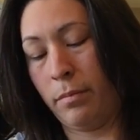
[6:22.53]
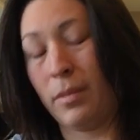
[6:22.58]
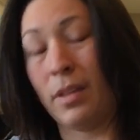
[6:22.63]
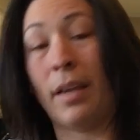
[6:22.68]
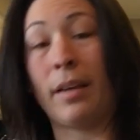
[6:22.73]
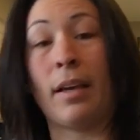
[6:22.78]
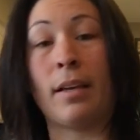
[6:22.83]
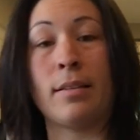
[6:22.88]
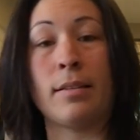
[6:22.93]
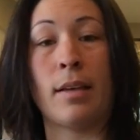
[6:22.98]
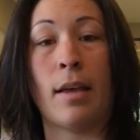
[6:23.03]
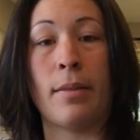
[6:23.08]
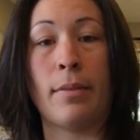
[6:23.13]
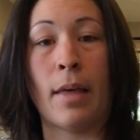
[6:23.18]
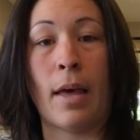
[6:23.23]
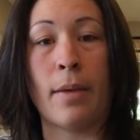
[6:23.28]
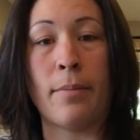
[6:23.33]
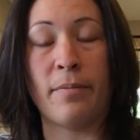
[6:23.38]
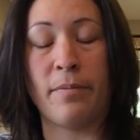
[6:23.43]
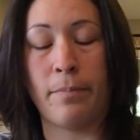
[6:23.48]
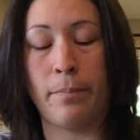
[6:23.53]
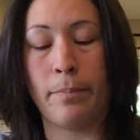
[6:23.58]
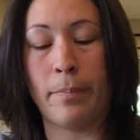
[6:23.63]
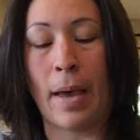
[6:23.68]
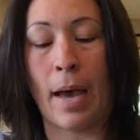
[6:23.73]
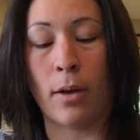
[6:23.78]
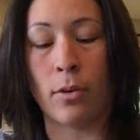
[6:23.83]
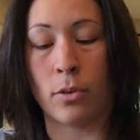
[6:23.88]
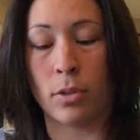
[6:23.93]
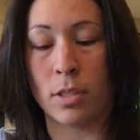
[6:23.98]
Like I said, that
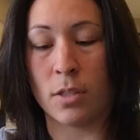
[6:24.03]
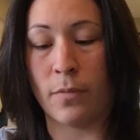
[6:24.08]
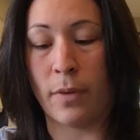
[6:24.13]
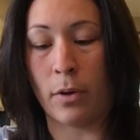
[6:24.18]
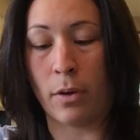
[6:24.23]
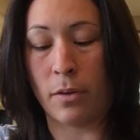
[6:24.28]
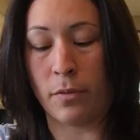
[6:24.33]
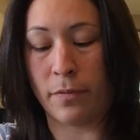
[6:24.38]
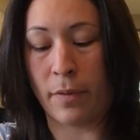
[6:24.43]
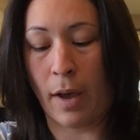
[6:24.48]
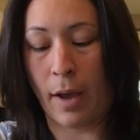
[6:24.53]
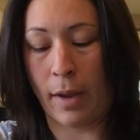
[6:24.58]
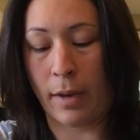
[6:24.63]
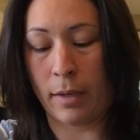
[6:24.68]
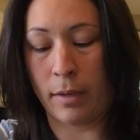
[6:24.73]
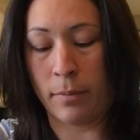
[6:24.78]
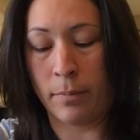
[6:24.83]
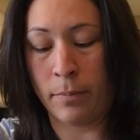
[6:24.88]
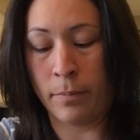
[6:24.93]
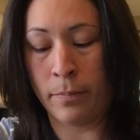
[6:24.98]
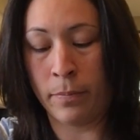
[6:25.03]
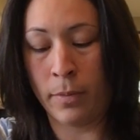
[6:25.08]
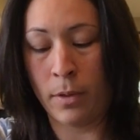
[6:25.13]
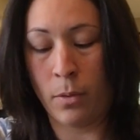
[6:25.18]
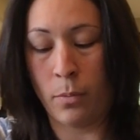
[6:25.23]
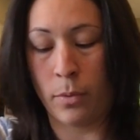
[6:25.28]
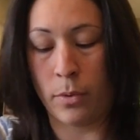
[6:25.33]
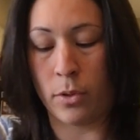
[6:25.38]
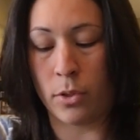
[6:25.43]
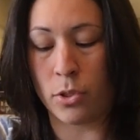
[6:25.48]
powder is very fine
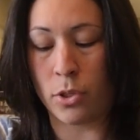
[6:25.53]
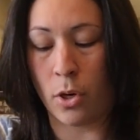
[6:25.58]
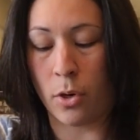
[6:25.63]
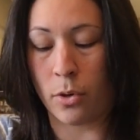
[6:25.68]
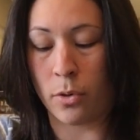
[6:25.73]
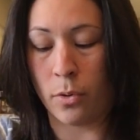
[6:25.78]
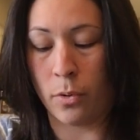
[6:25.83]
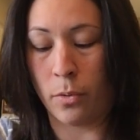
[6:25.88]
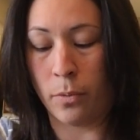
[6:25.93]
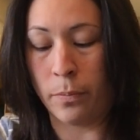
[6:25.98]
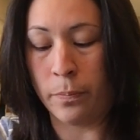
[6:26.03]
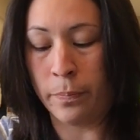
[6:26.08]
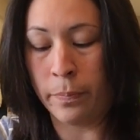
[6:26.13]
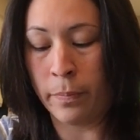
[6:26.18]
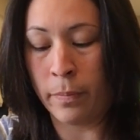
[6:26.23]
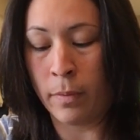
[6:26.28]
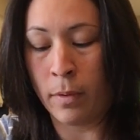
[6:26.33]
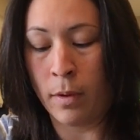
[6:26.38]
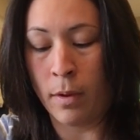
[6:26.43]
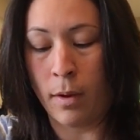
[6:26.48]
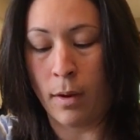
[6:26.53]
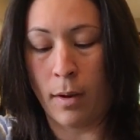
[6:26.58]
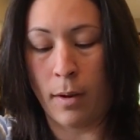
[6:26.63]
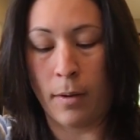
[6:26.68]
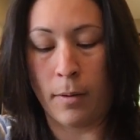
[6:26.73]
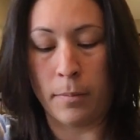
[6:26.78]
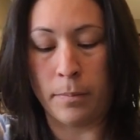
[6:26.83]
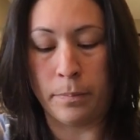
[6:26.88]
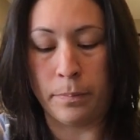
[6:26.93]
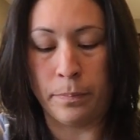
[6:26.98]
with the charcoal.
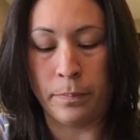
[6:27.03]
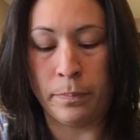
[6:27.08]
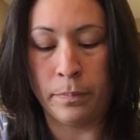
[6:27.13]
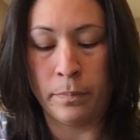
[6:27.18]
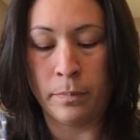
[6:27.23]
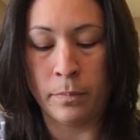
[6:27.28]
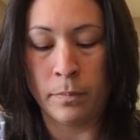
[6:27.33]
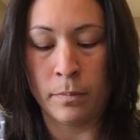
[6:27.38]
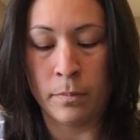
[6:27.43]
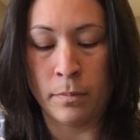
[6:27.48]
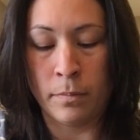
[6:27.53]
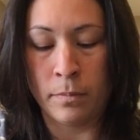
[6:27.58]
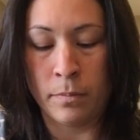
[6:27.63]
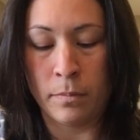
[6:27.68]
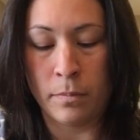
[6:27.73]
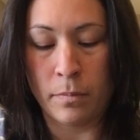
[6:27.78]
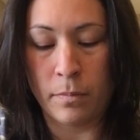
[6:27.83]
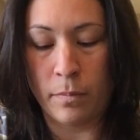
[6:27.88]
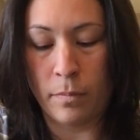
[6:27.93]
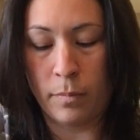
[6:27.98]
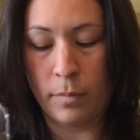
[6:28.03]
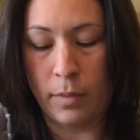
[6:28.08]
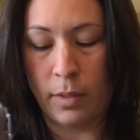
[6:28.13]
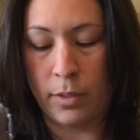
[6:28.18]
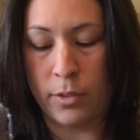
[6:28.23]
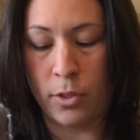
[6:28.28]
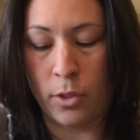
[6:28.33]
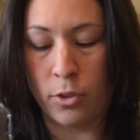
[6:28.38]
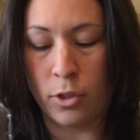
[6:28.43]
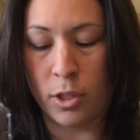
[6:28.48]

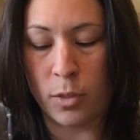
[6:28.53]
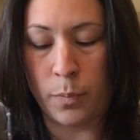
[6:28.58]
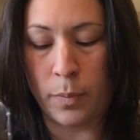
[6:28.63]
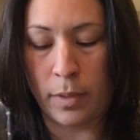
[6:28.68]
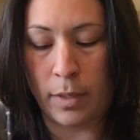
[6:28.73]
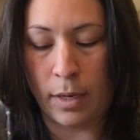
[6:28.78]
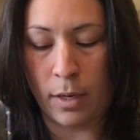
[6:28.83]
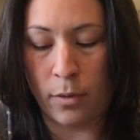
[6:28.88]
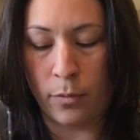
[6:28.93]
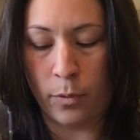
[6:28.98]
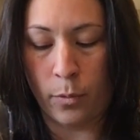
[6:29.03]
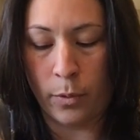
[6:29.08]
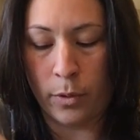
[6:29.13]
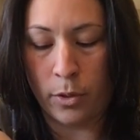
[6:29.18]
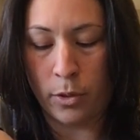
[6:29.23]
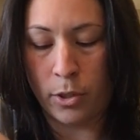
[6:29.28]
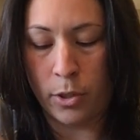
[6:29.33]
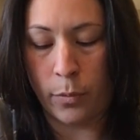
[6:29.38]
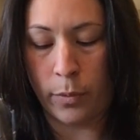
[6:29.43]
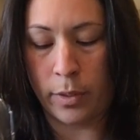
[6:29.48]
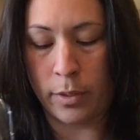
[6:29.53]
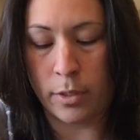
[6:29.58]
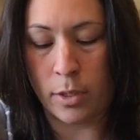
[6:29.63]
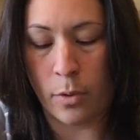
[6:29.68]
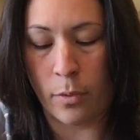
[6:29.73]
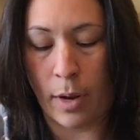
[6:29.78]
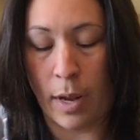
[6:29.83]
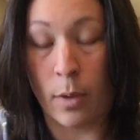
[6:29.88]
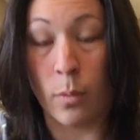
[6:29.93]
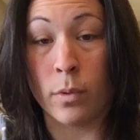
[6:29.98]
And so just be careful when you're doing
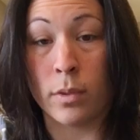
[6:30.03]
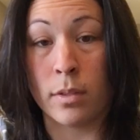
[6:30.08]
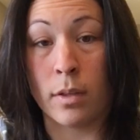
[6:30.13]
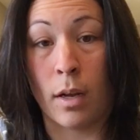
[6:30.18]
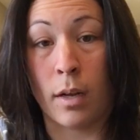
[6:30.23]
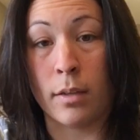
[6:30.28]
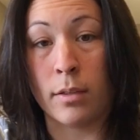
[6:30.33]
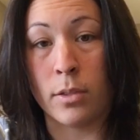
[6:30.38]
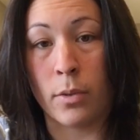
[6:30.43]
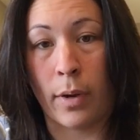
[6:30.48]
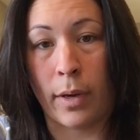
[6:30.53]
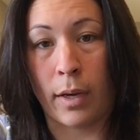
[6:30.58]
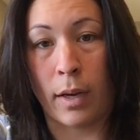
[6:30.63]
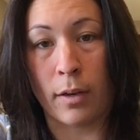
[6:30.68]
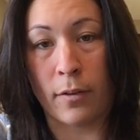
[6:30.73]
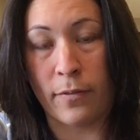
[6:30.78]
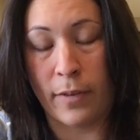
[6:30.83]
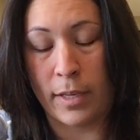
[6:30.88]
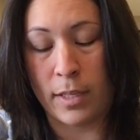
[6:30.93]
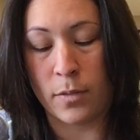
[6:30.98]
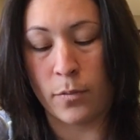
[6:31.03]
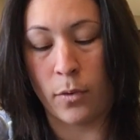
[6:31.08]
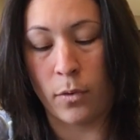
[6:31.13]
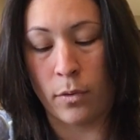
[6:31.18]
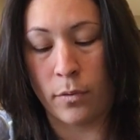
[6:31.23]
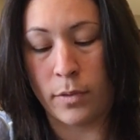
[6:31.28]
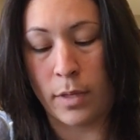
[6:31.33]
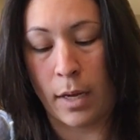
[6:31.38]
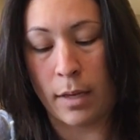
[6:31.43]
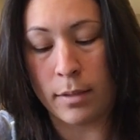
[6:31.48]
so. I was not, so I got a face full
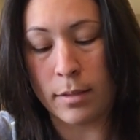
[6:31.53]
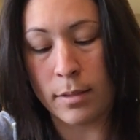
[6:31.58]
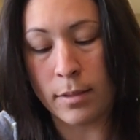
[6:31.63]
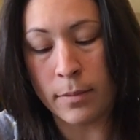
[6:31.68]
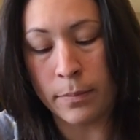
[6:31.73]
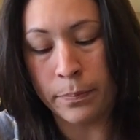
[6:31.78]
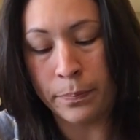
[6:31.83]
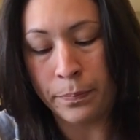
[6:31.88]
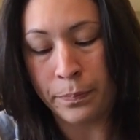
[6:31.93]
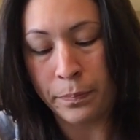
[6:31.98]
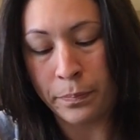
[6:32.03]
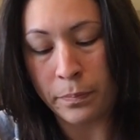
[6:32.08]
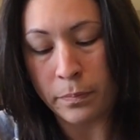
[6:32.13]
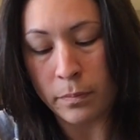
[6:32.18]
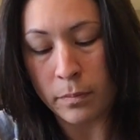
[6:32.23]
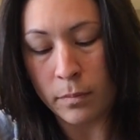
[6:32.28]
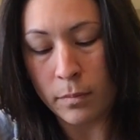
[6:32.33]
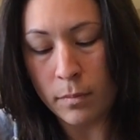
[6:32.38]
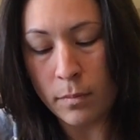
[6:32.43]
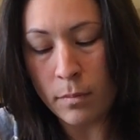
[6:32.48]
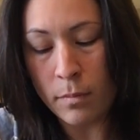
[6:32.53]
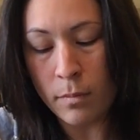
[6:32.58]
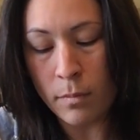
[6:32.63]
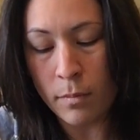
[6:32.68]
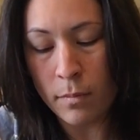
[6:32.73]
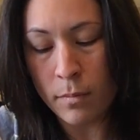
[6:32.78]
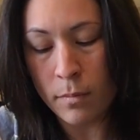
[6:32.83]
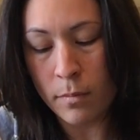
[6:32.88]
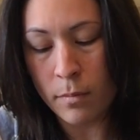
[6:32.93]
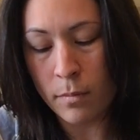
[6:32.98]
of dust.
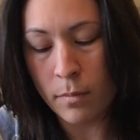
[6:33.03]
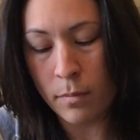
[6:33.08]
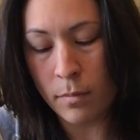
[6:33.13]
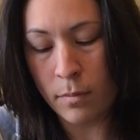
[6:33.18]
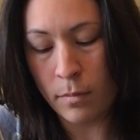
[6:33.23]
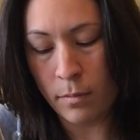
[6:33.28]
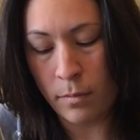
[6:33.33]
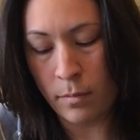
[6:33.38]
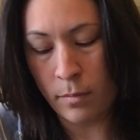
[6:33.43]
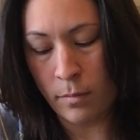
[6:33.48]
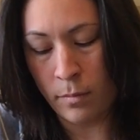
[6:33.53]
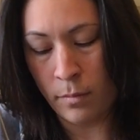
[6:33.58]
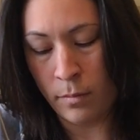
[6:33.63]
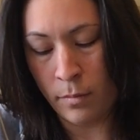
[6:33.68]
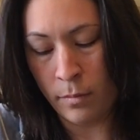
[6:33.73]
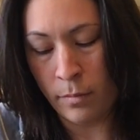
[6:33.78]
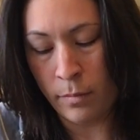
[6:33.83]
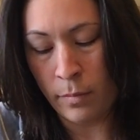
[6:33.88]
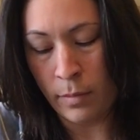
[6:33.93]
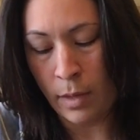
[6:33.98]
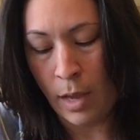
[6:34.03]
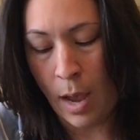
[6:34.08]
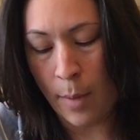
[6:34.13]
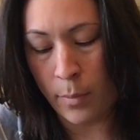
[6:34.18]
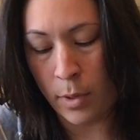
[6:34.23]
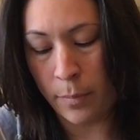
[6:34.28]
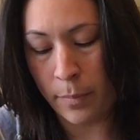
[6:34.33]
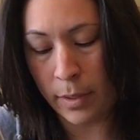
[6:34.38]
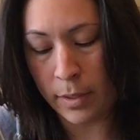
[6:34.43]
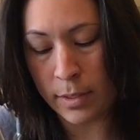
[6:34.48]
I'm
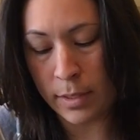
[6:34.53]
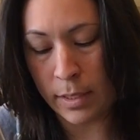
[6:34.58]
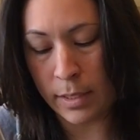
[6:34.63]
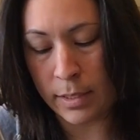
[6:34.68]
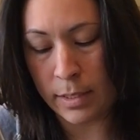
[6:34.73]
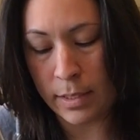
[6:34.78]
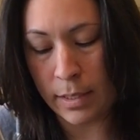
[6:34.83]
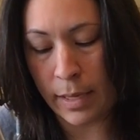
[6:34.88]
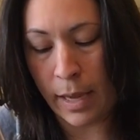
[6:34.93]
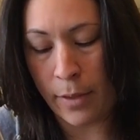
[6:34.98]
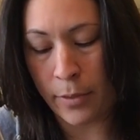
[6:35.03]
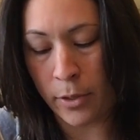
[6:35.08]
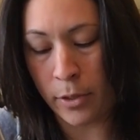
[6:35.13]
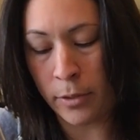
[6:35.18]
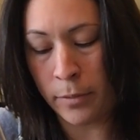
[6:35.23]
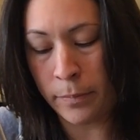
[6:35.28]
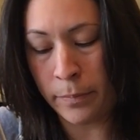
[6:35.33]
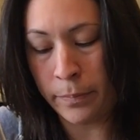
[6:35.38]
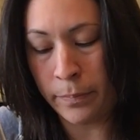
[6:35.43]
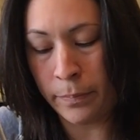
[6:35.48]
going to mix these together.